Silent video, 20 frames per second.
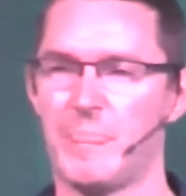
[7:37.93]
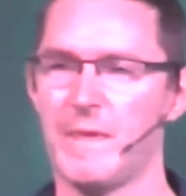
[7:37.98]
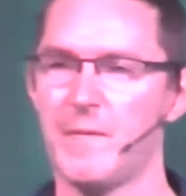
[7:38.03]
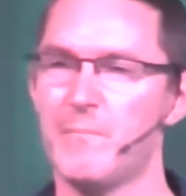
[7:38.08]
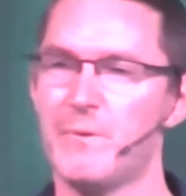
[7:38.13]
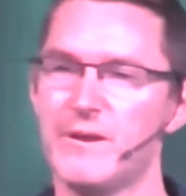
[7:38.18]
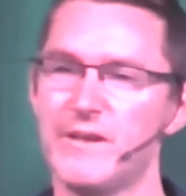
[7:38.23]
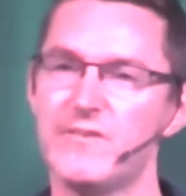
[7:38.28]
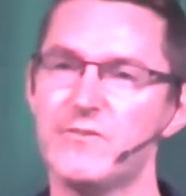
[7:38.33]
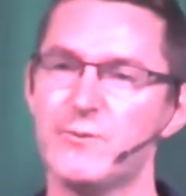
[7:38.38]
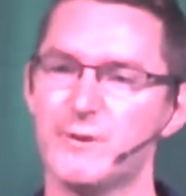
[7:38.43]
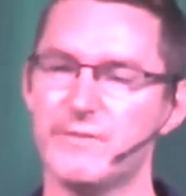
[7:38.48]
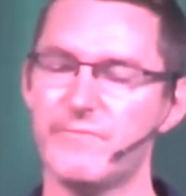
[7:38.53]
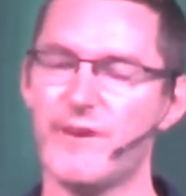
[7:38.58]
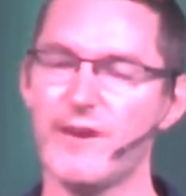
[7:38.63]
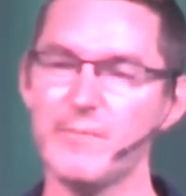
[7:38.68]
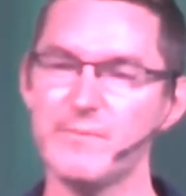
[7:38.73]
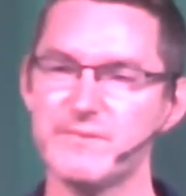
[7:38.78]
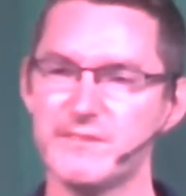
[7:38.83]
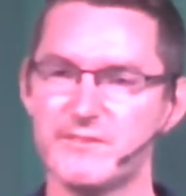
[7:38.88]
But I thought, if I
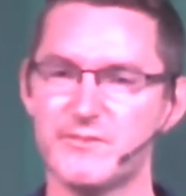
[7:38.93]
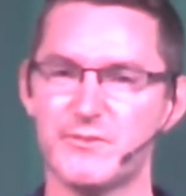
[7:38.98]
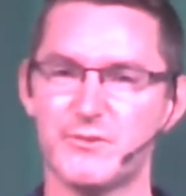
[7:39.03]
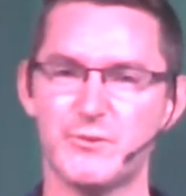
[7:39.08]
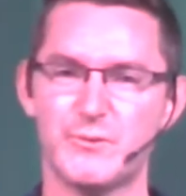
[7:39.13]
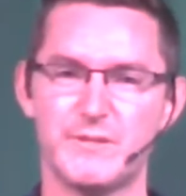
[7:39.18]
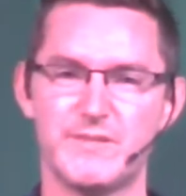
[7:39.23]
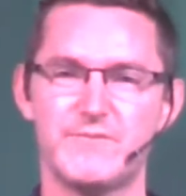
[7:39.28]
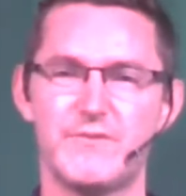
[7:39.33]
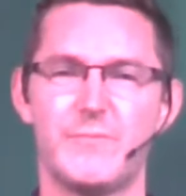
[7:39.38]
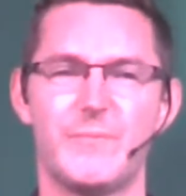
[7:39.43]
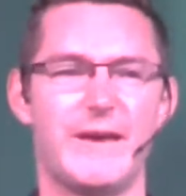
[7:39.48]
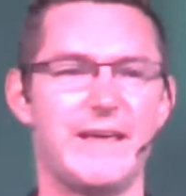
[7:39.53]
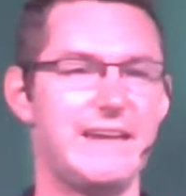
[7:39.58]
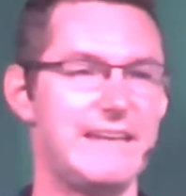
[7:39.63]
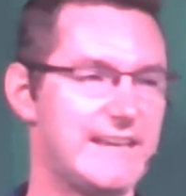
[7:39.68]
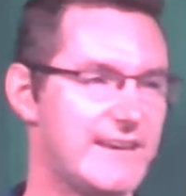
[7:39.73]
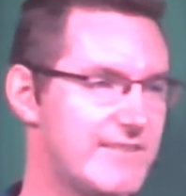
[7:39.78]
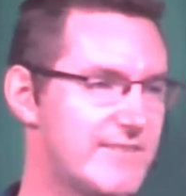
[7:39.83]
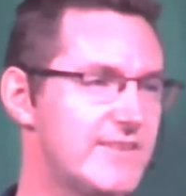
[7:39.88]
was a tourist from
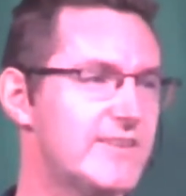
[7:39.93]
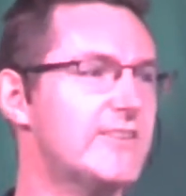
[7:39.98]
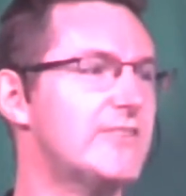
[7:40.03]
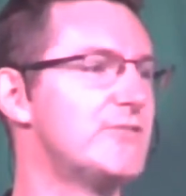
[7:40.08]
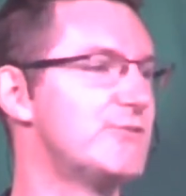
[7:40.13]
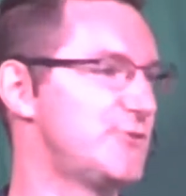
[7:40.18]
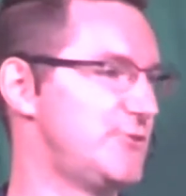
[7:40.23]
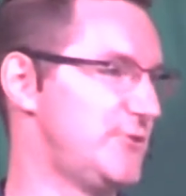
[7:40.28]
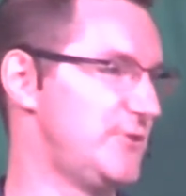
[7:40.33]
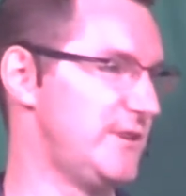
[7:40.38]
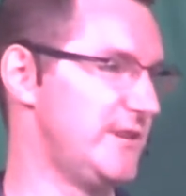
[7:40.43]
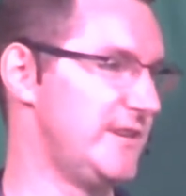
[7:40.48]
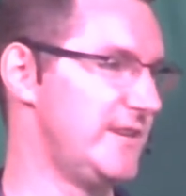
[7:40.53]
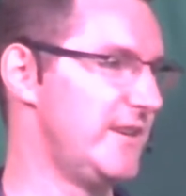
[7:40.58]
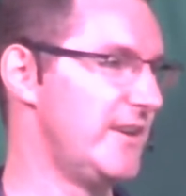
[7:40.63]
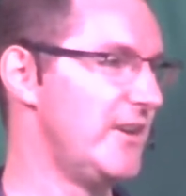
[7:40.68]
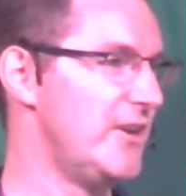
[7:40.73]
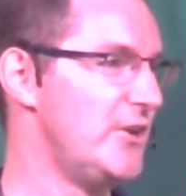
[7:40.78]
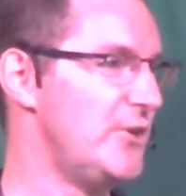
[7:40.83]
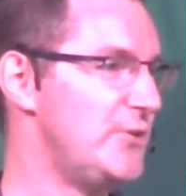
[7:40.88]
any other country
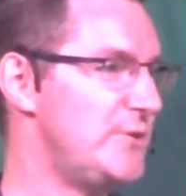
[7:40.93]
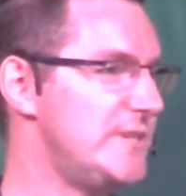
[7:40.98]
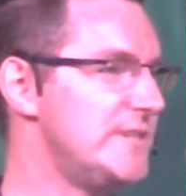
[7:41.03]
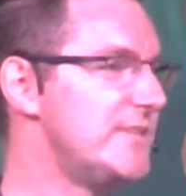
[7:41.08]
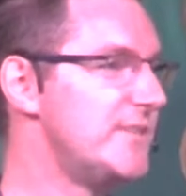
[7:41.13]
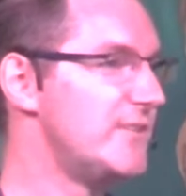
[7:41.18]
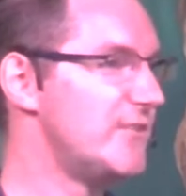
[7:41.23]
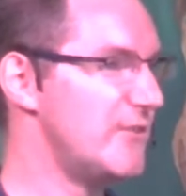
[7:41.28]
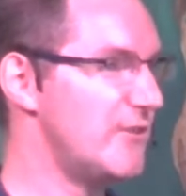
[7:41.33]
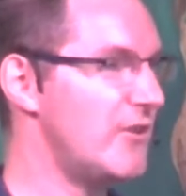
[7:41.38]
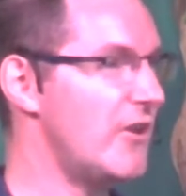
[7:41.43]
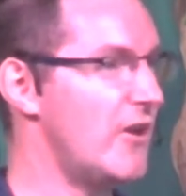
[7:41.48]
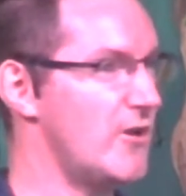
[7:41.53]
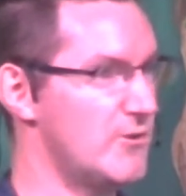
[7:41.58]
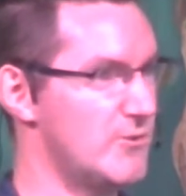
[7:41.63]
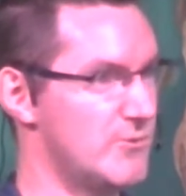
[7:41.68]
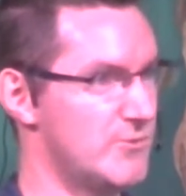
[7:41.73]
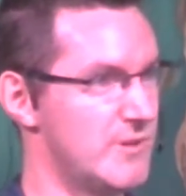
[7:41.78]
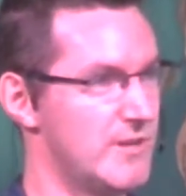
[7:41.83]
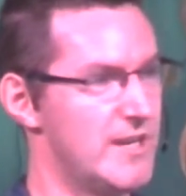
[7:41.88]
who didn't
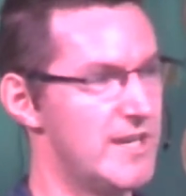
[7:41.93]
know